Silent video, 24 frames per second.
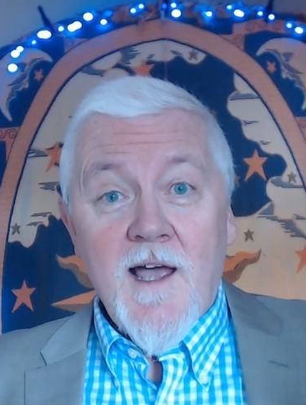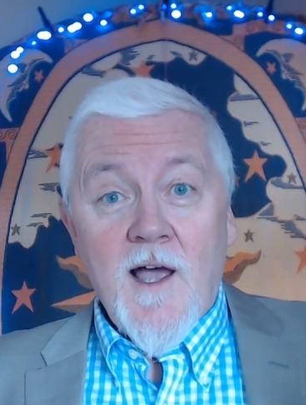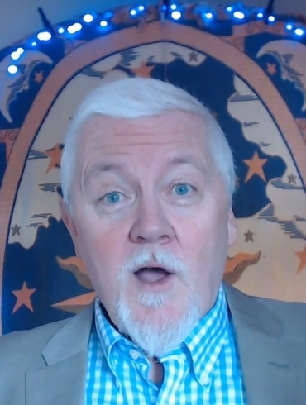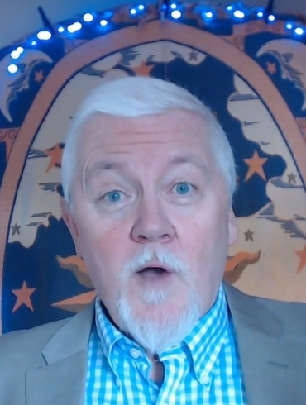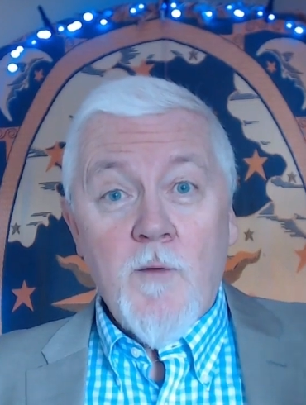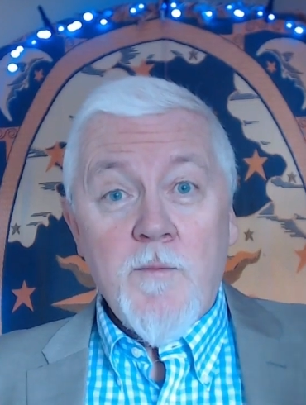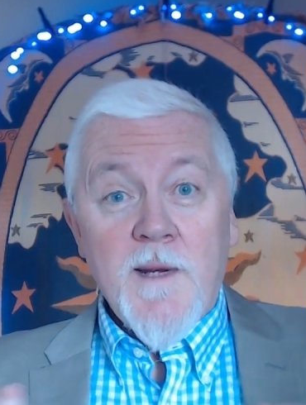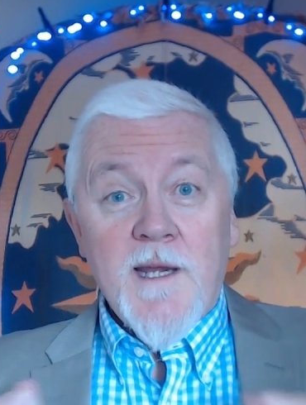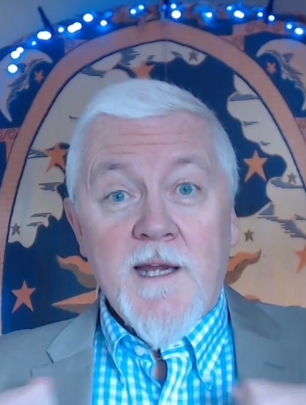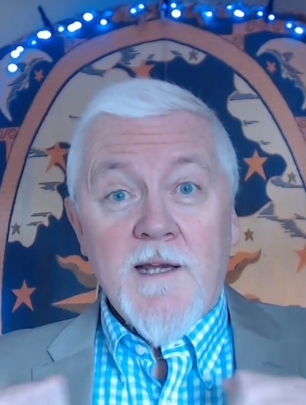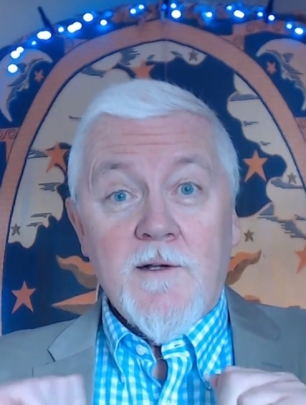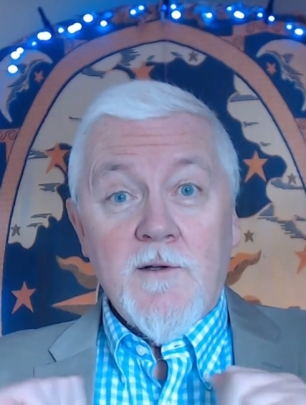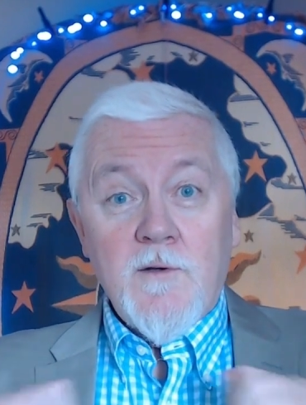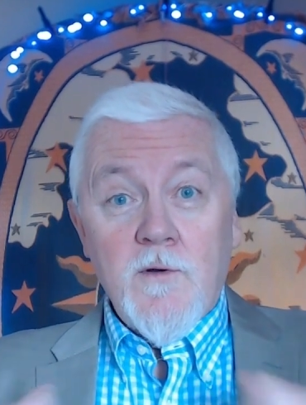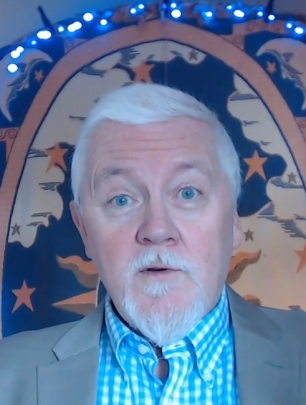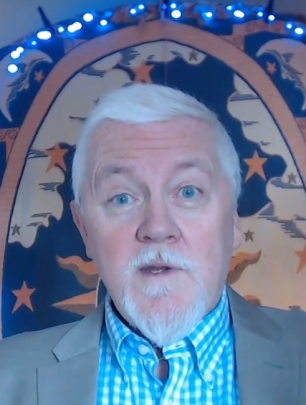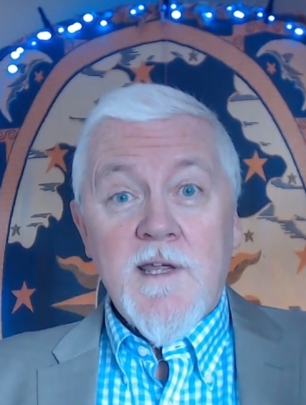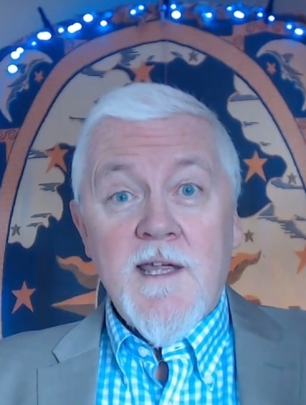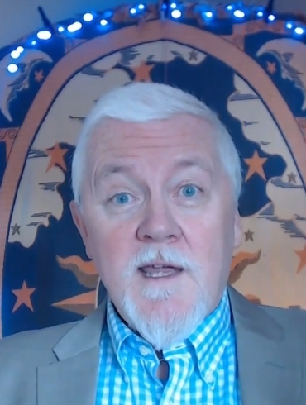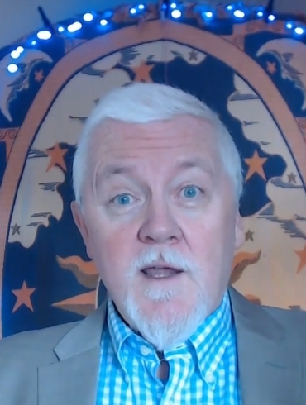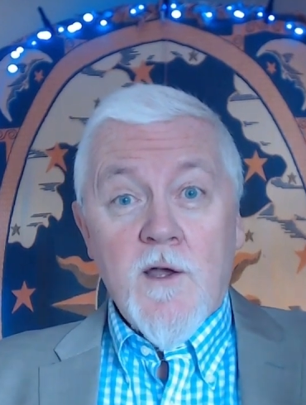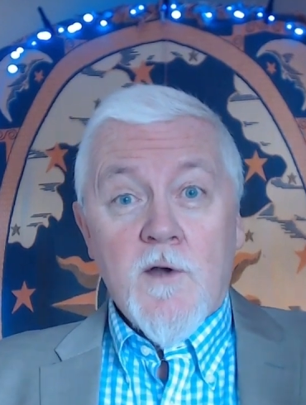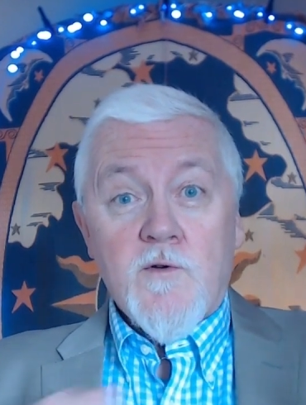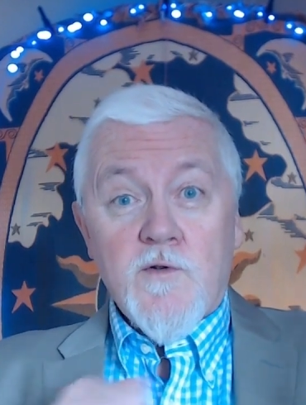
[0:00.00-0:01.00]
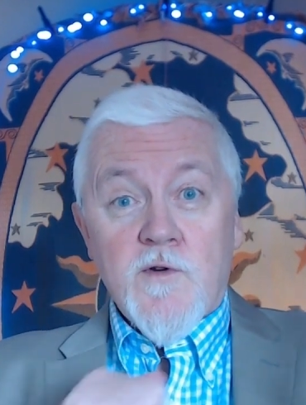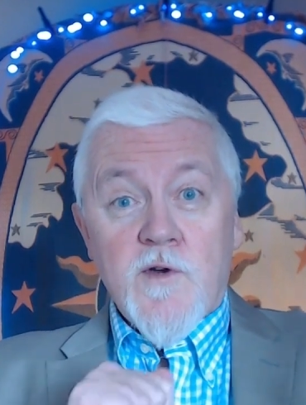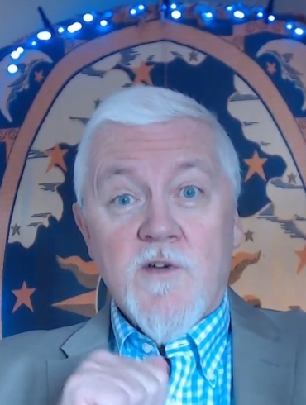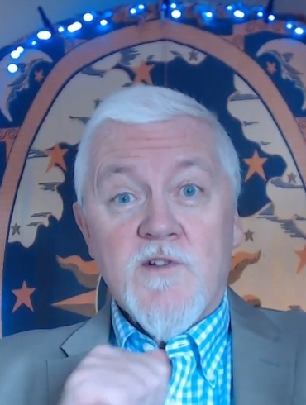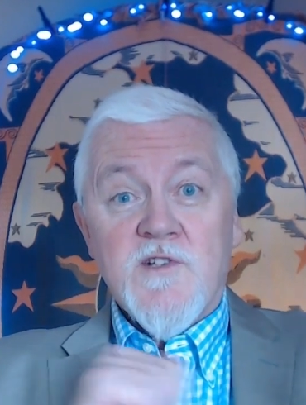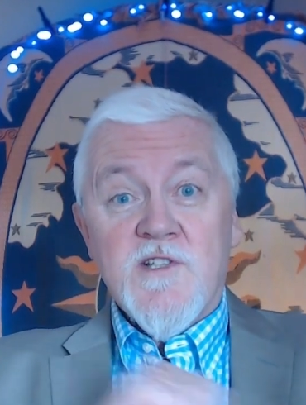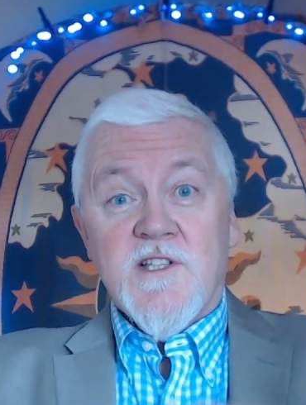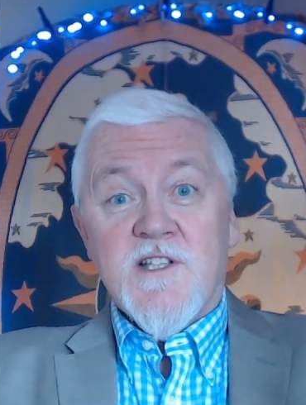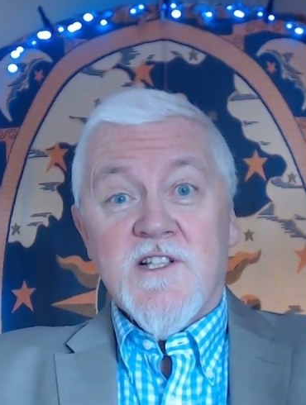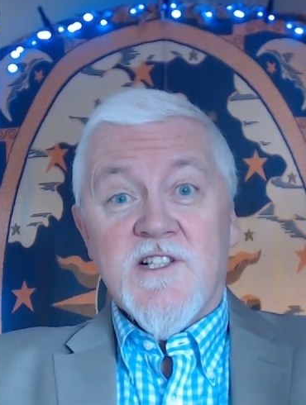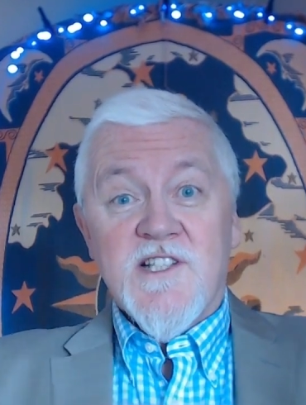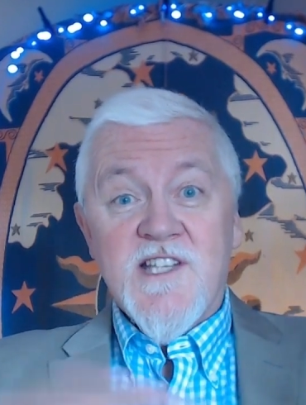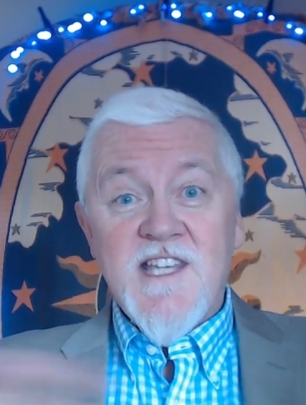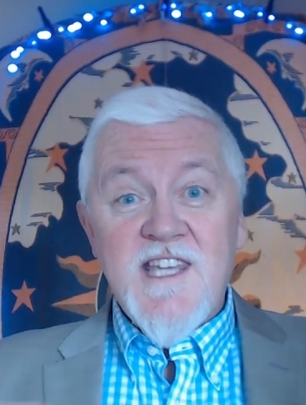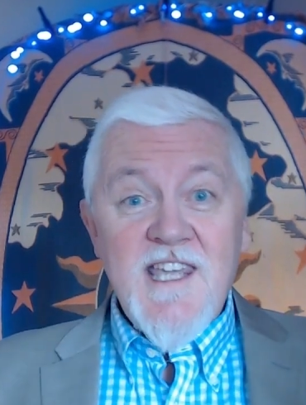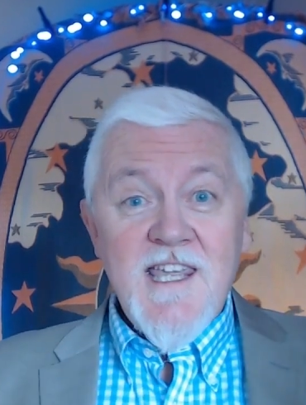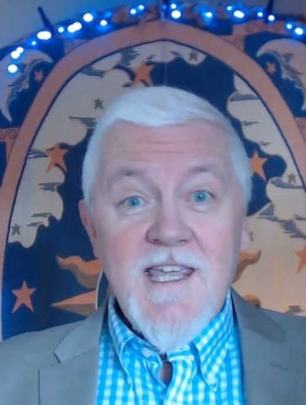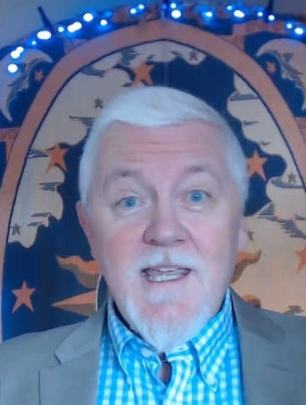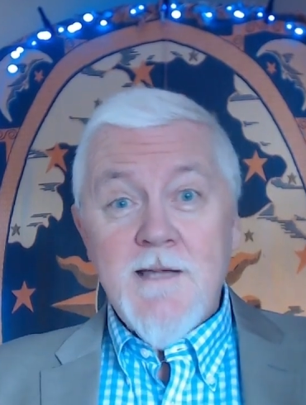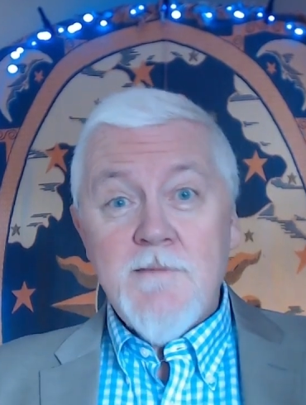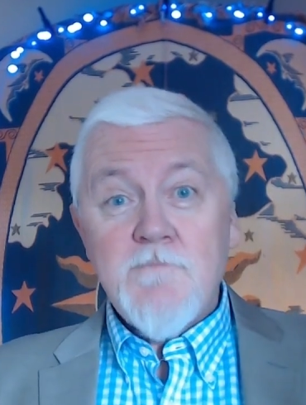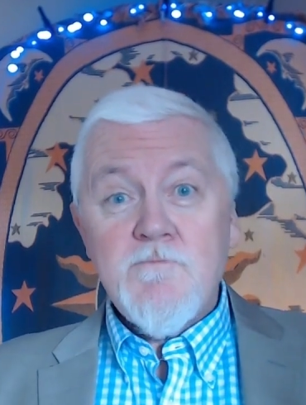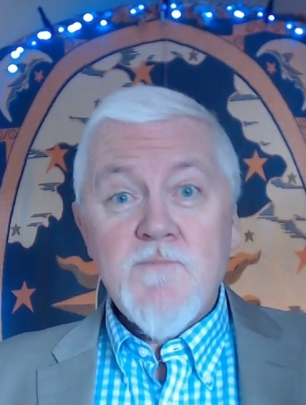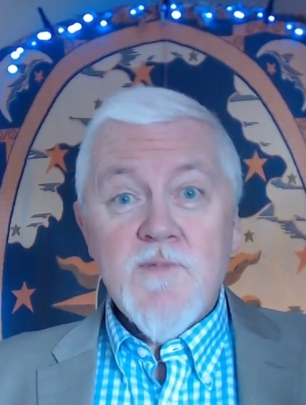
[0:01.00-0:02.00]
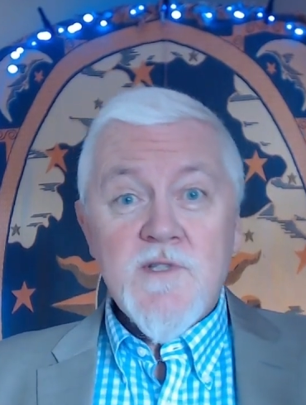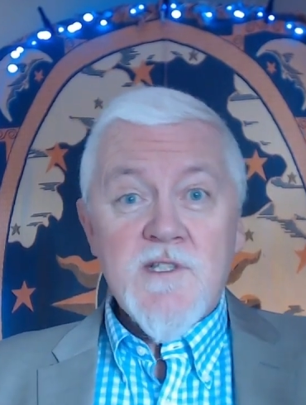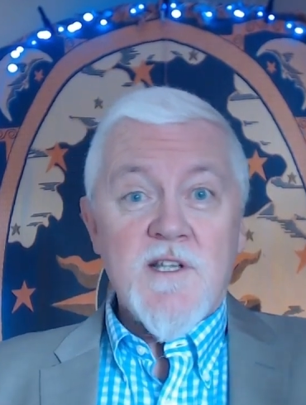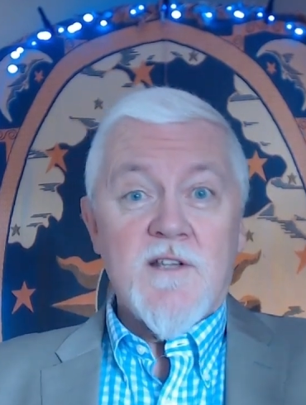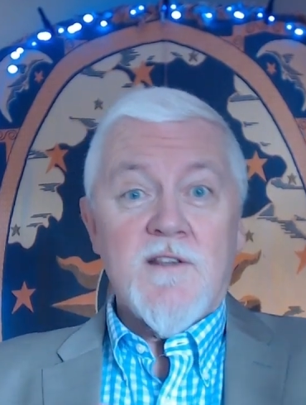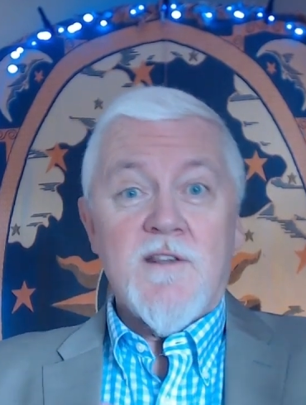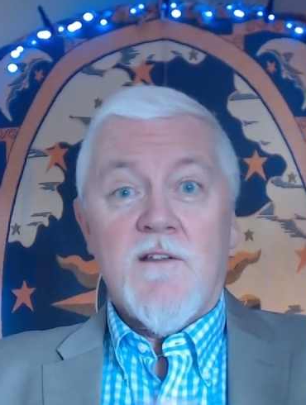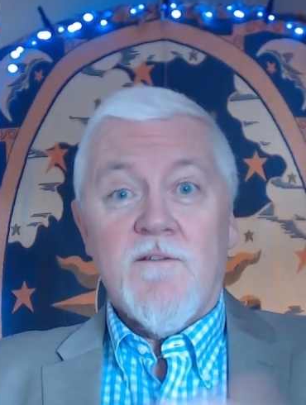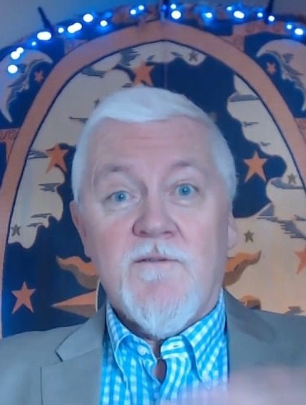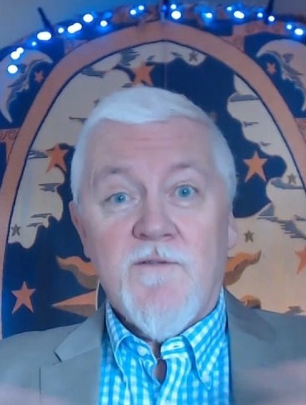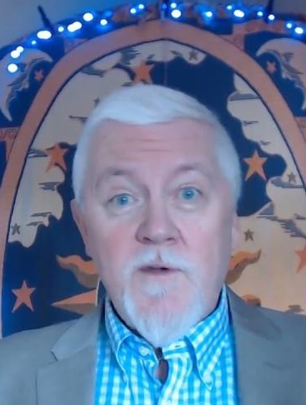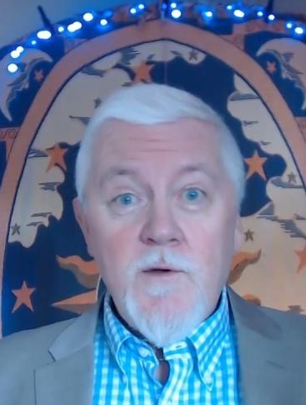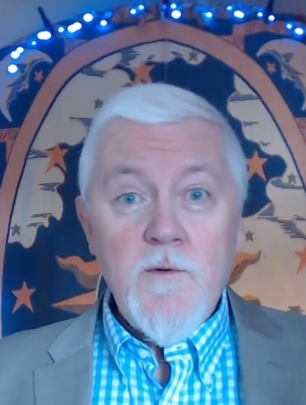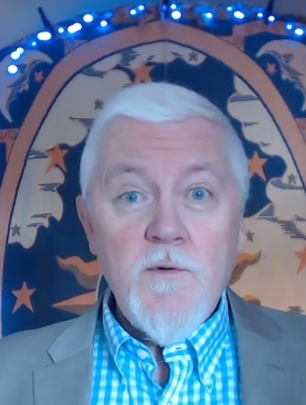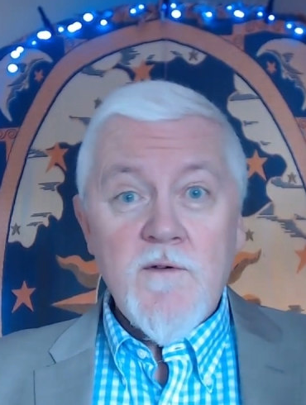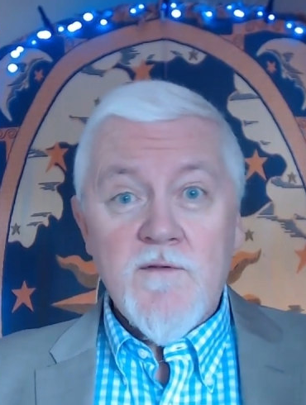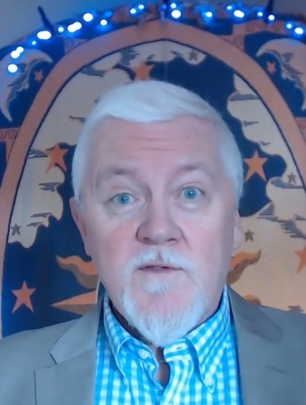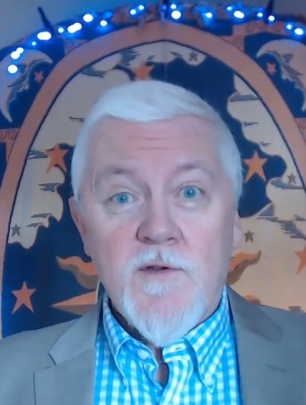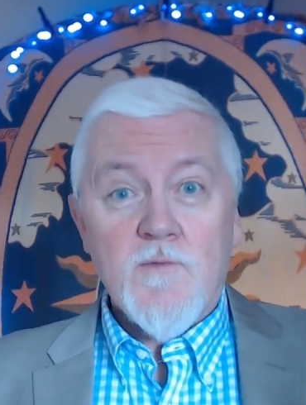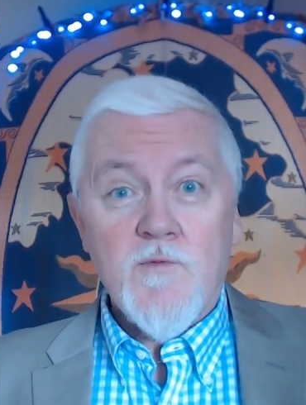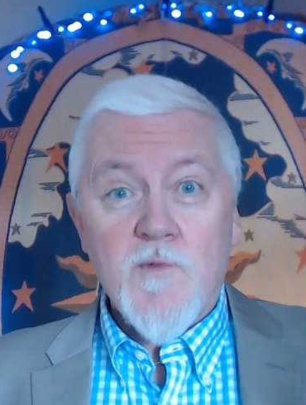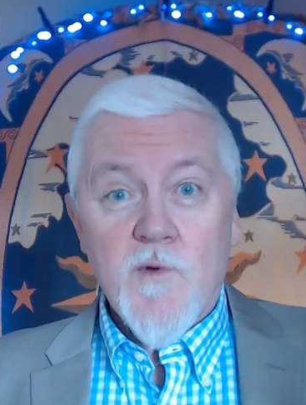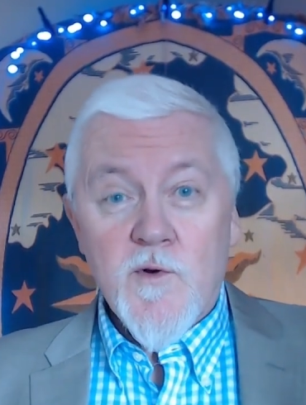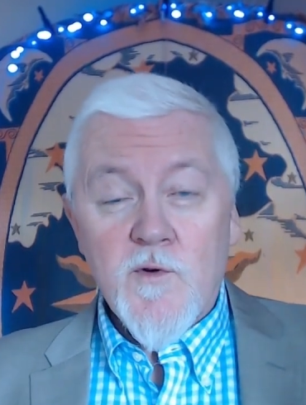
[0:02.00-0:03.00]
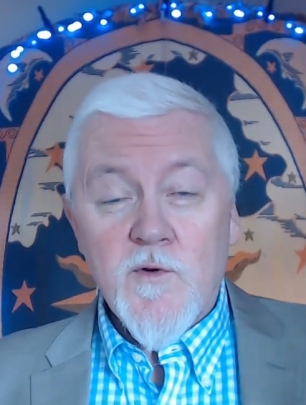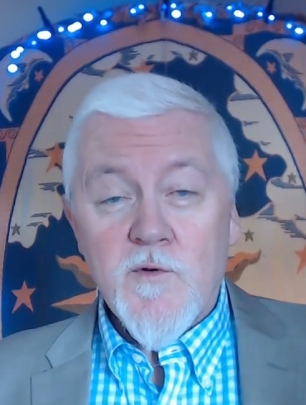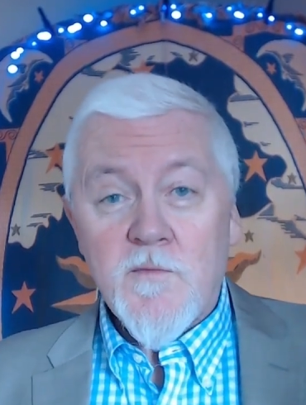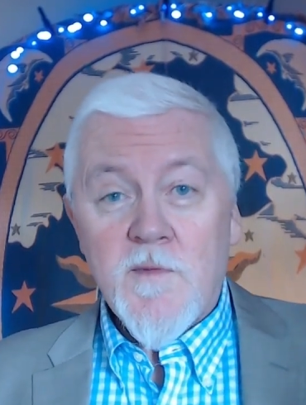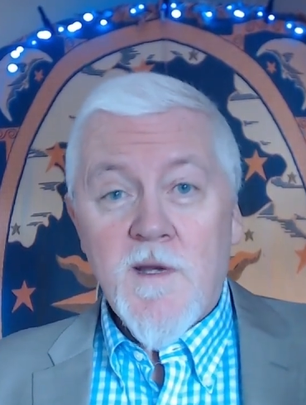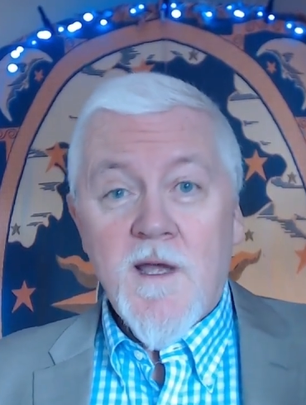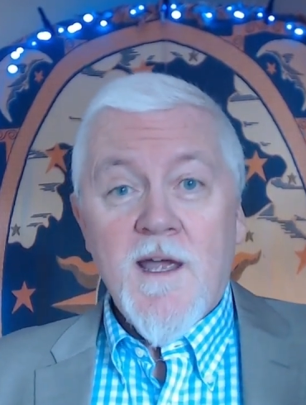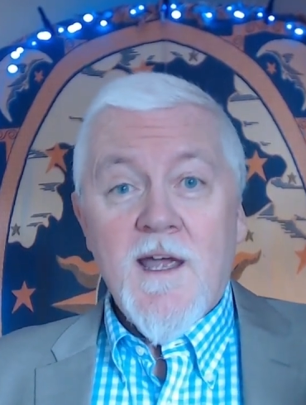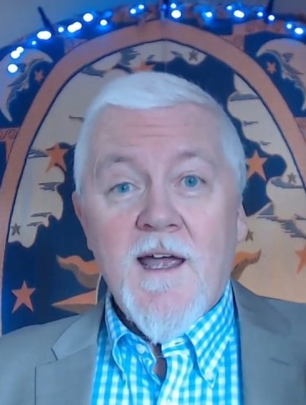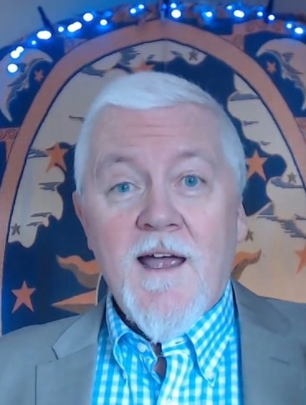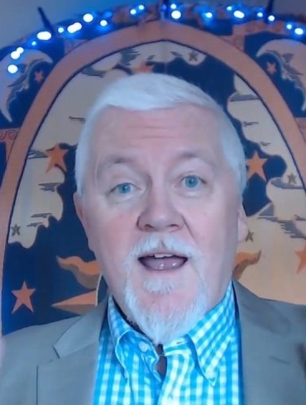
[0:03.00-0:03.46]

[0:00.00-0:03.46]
I'll be looking across the teams and the view of the room